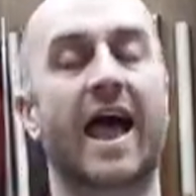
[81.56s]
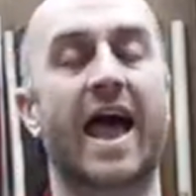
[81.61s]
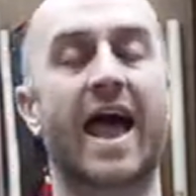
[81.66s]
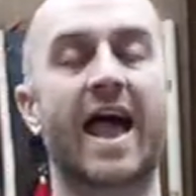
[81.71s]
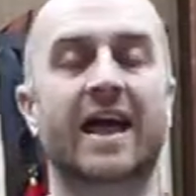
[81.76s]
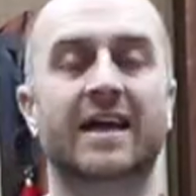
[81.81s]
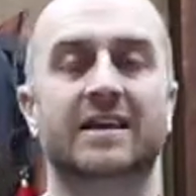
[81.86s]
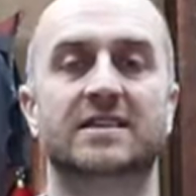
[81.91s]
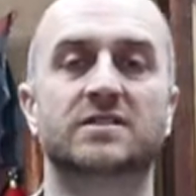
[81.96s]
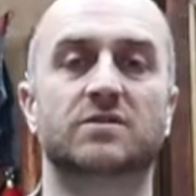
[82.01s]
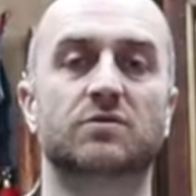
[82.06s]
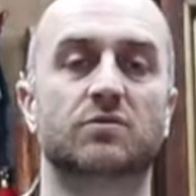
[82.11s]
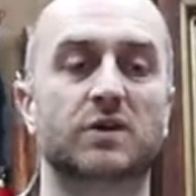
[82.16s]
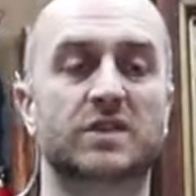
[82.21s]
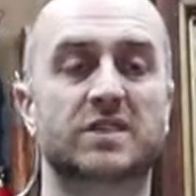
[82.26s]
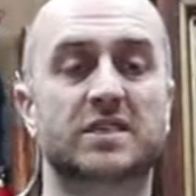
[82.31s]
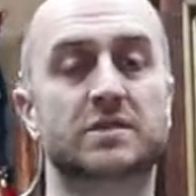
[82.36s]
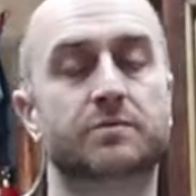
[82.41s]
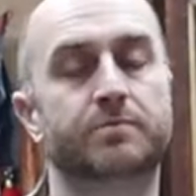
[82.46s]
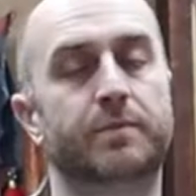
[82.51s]
axe,
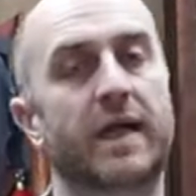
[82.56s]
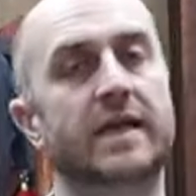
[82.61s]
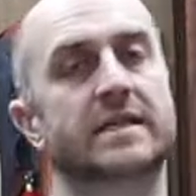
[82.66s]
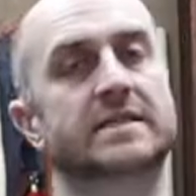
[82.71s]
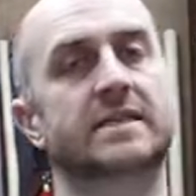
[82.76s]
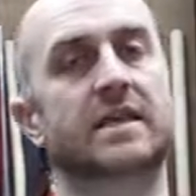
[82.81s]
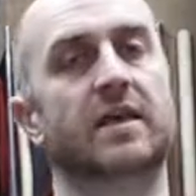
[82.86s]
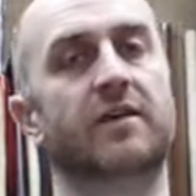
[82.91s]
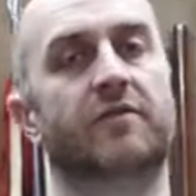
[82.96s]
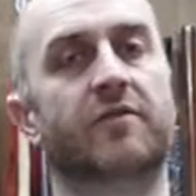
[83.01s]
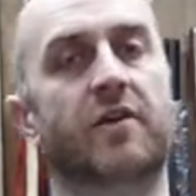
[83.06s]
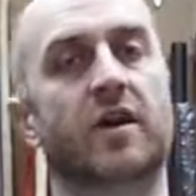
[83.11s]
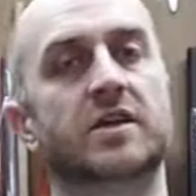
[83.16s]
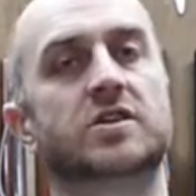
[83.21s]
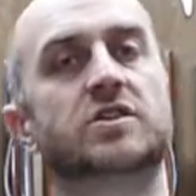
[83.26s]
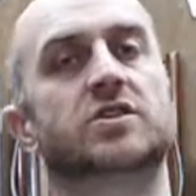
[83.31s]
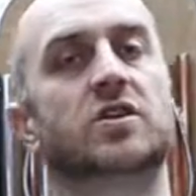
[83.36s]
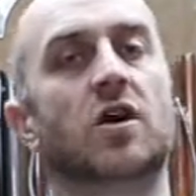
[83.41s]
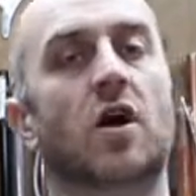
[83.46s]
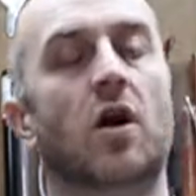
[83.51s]
which is basically a very
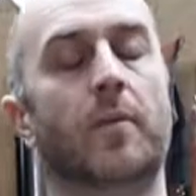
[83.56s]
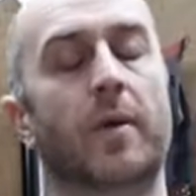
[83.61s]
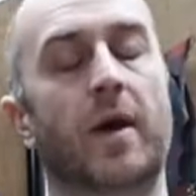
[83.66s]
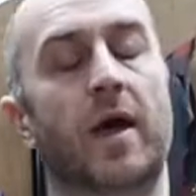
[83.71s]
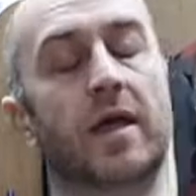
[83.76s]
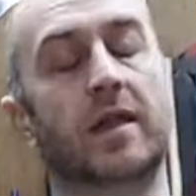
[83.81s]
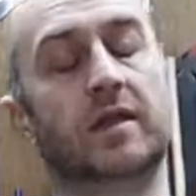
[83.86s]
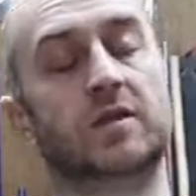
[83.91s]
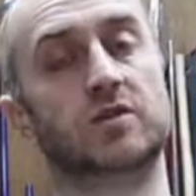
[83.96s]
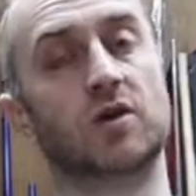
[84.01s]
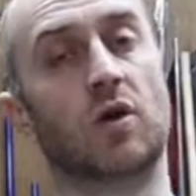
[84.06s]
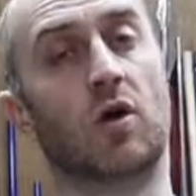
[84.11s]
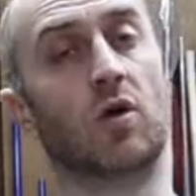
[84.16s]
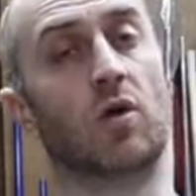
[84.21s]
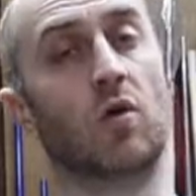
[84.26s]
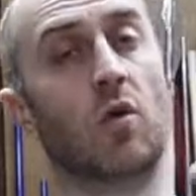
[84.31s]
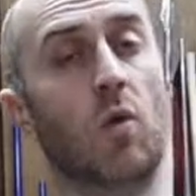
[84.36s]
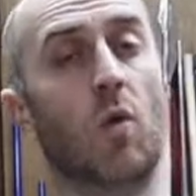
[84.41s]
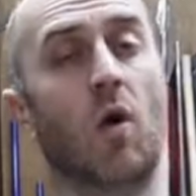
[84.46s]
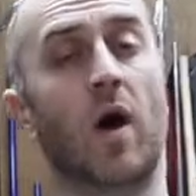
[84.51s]
sharp edge on
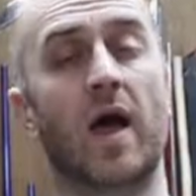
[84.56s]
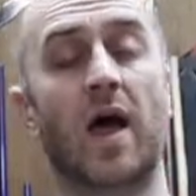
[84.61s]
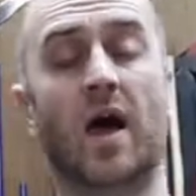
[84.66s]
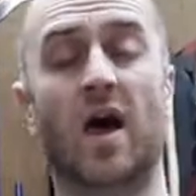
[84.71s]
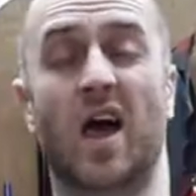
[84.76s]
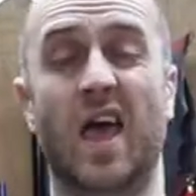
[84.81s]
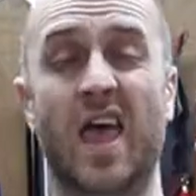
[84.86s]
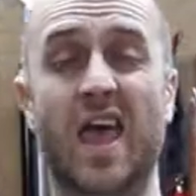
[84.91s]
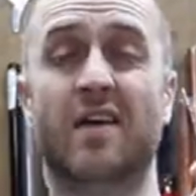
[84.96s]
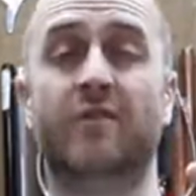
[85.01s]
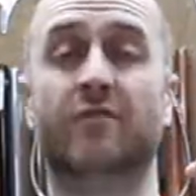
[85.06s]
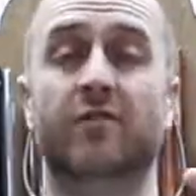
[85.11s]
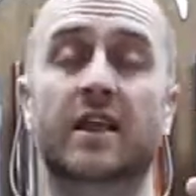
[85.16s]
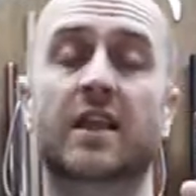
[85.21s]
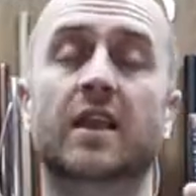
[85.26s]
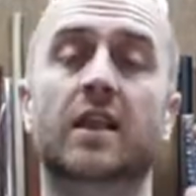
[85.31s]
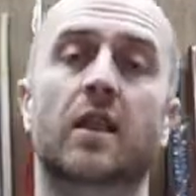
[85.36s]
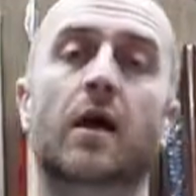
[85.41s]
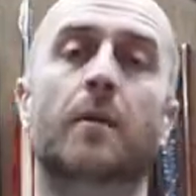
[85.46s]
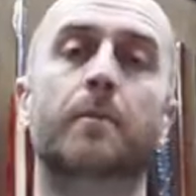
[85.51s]
quite a heavy
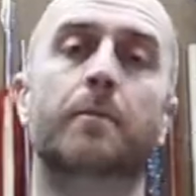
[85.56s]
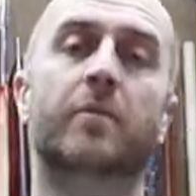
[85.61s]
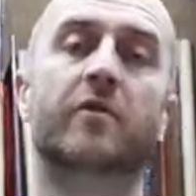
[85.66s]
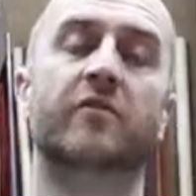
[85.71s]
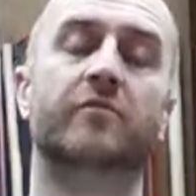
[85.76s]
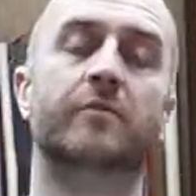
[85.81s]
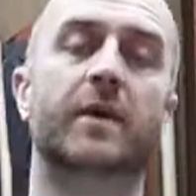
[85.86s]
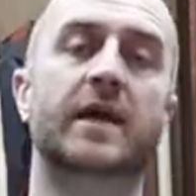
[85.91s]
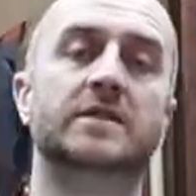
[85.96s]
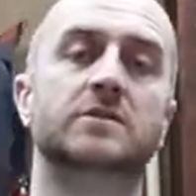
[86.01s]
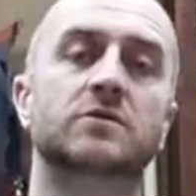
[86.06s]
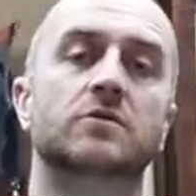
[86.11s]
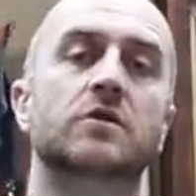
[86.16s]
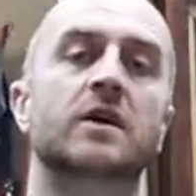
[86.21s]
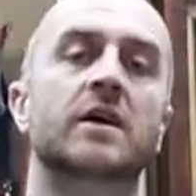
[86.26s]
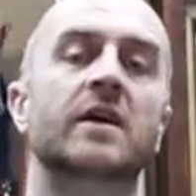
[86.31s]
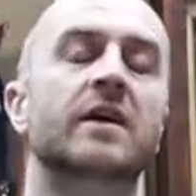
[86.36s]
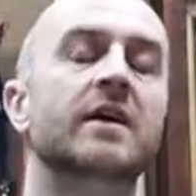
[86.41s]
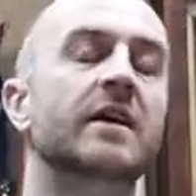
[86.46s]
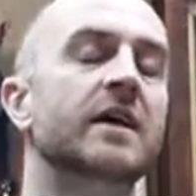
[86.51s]
lump of metal,
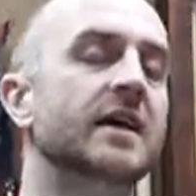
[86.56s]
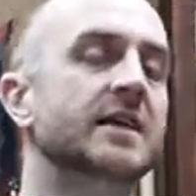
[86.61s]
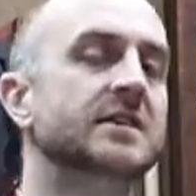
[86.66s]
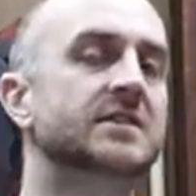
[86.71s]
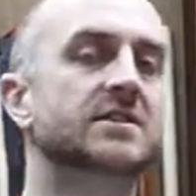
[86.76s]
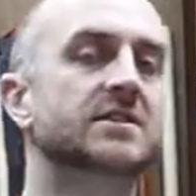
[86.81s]
is